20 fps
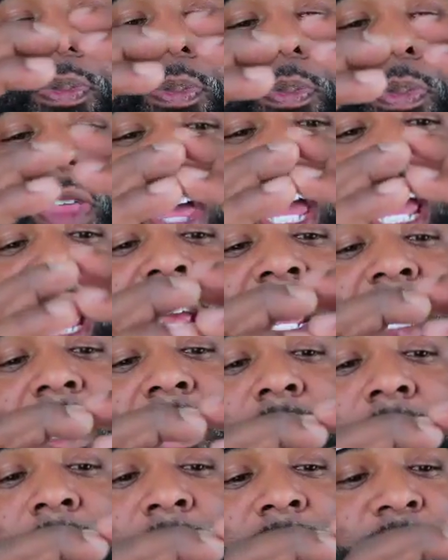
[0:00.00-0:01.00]
thing,
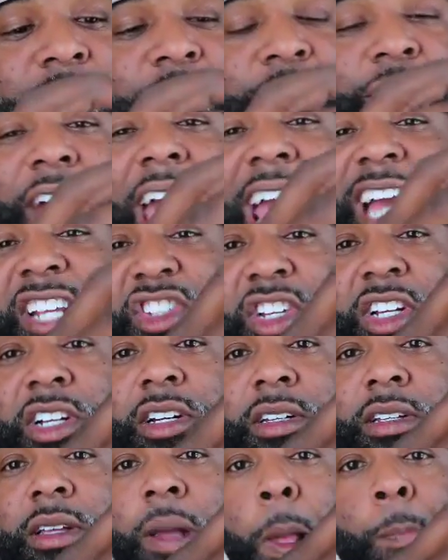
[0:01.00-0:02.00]

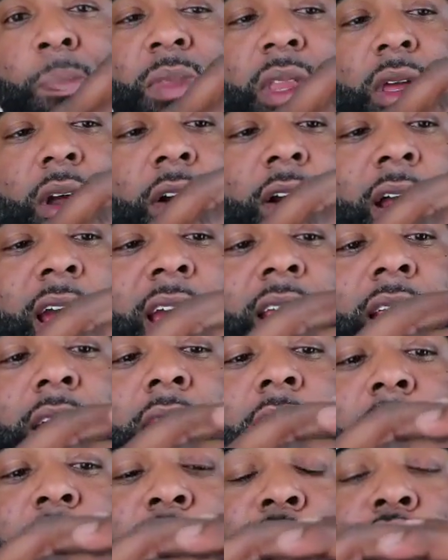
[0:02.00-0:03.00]
fascia, all right,
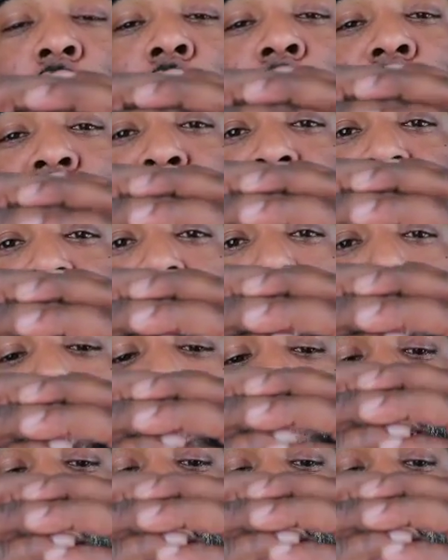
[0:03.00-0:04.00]
is only so
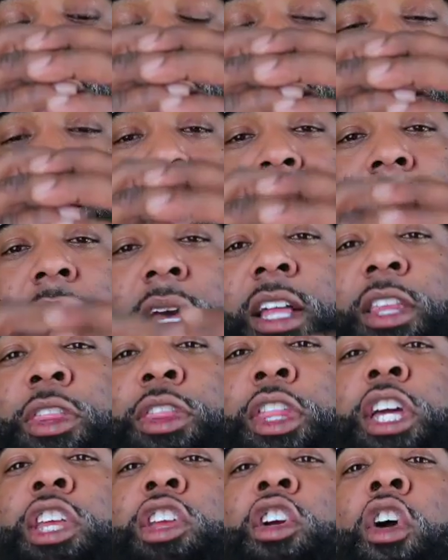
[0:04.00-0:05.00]
big,
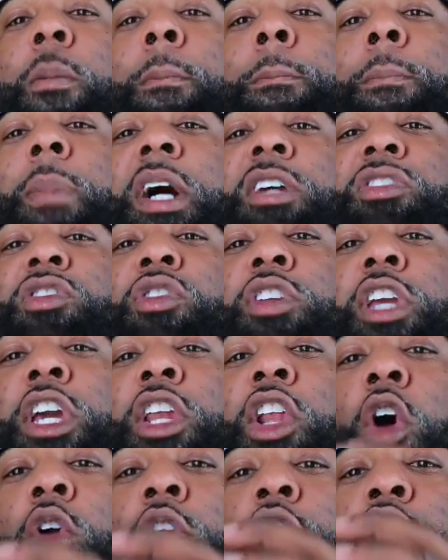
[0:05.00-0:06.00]
then your muscle
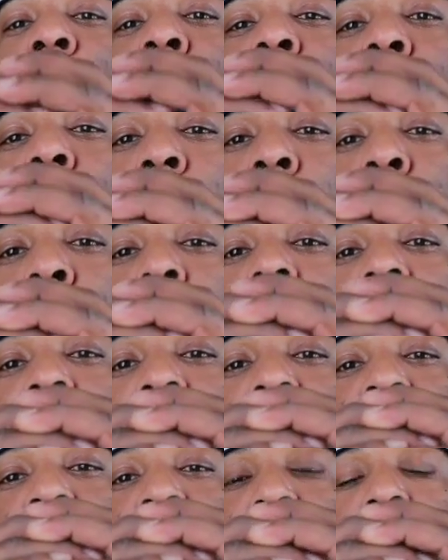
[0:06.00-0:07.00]
can only grow
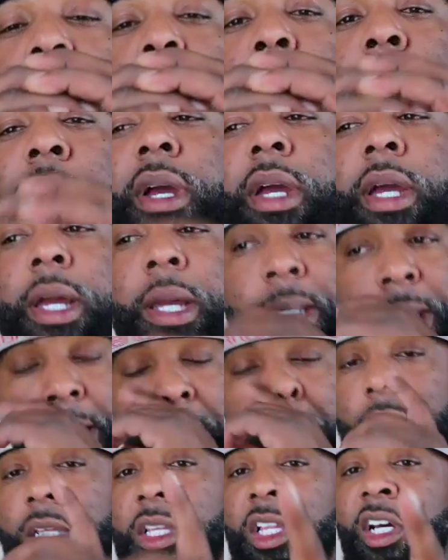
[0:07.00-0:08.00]
so big.
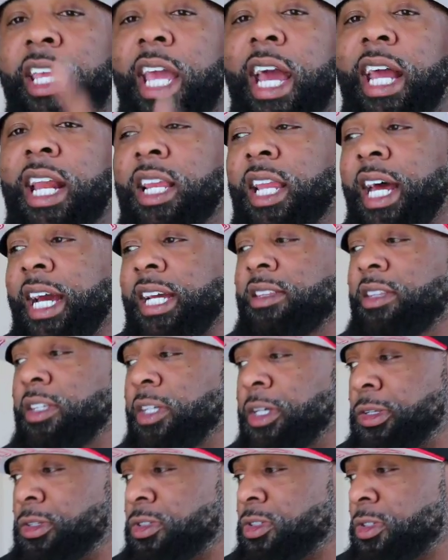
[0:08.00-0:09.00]
Look at it like
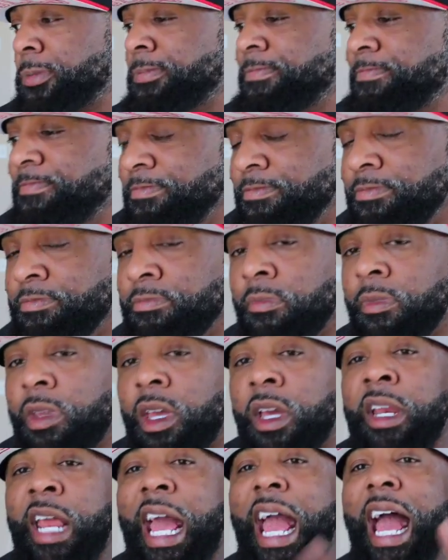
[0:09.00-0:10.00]
this.
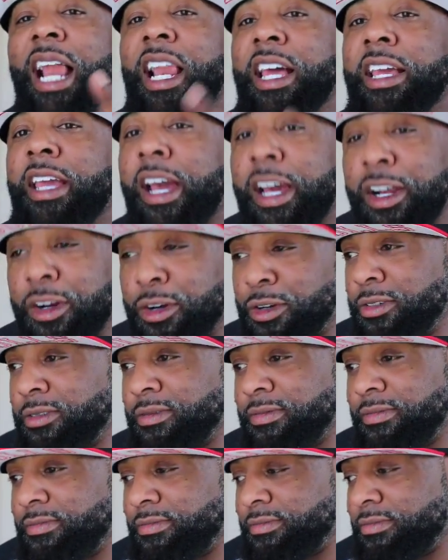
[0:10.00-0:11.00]
An alligator
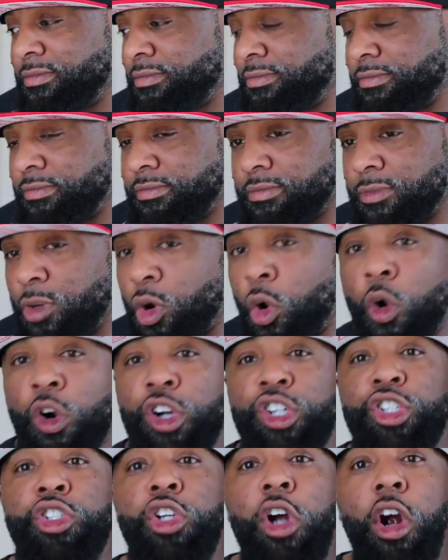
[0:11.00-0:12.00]
or
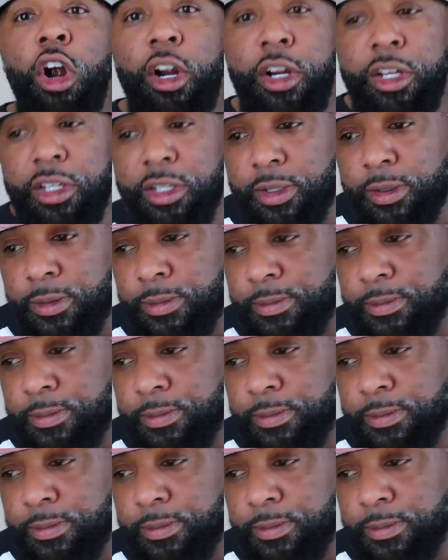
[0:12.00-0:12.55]
a shark,